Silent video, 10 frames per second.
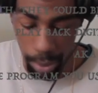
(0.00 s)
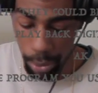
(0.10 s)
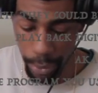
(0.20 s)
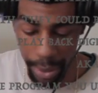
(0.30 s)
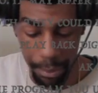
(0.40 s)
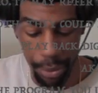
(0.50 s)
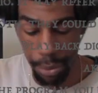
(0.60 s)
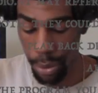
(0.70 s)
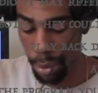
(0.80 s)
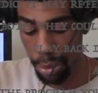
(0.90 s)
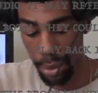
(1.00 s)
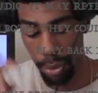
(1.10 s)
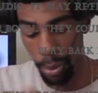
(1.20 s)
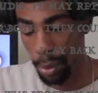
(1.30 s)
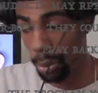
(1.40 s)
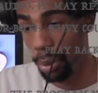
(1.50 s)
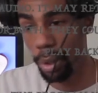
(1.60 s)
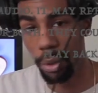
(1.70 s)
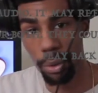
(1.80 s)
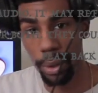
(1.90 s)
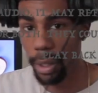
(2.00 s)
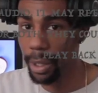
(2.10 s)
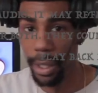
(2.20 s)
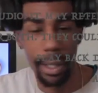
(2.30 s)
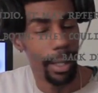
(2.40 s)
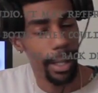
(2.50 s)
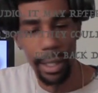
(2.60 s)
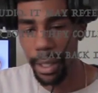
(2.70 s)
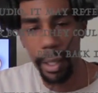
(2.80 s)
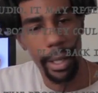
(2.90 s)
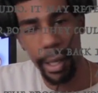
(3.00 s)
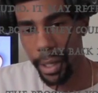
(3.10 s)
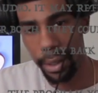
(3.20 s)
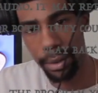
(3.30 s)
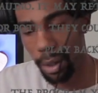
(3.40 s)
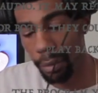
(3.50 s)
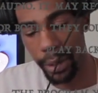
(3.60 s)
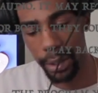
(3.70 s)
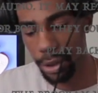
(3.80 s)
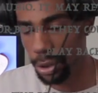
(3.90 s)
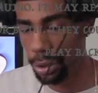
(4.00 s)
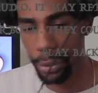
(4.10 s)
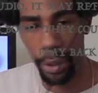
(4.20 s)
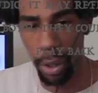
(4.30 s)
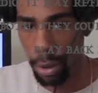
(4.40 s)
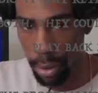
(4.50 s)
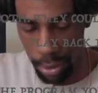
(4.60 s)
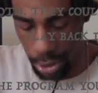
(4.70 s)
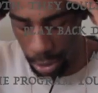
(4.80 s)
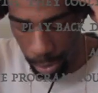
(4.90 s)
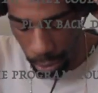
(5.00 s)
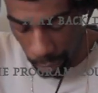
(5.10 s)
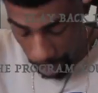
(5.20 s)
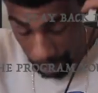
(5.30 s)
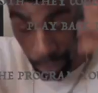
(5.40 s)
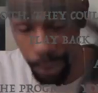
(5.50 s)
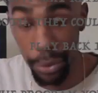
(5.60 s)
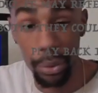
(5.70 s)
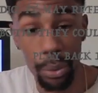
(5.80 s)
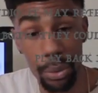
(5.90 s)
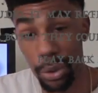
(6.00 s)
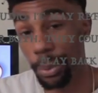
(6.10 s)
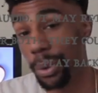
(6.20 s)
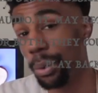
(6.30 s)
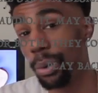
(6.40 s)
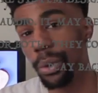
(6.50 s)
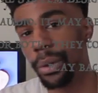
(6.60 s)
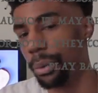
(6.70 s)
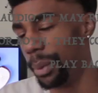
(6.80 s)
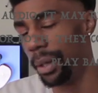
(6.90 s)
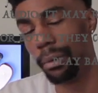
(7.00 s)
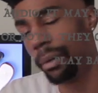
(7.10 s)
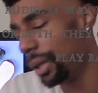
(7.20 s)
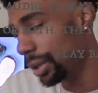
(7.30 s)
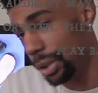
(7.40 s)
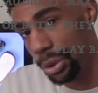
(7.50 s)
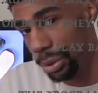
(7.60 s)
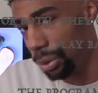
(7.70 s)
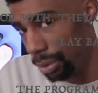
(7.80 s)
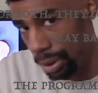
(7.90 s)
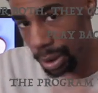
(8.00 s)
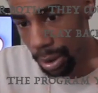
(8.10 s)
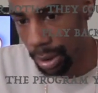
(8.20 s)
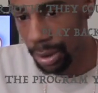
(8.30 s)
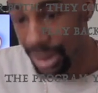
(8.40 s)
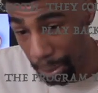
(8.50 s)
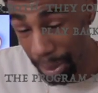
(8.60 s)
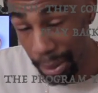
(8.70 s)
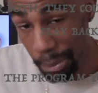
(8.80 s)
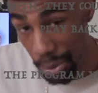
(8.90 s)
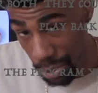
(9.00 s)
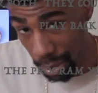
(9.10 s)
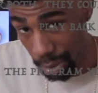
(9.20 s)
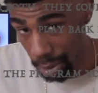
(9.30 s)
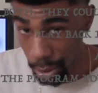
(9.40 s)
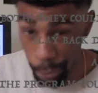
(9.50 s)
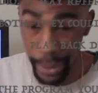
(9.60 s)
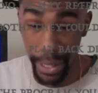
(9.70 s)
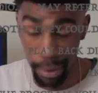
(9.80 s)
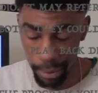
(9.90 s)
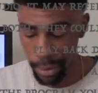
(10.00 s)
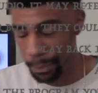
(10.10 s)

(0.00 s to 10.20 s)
program you use to record on, any of that kind of stuff. That's just your DAW. It's a program you use to record or whatever it is that you're doing to make music creatively.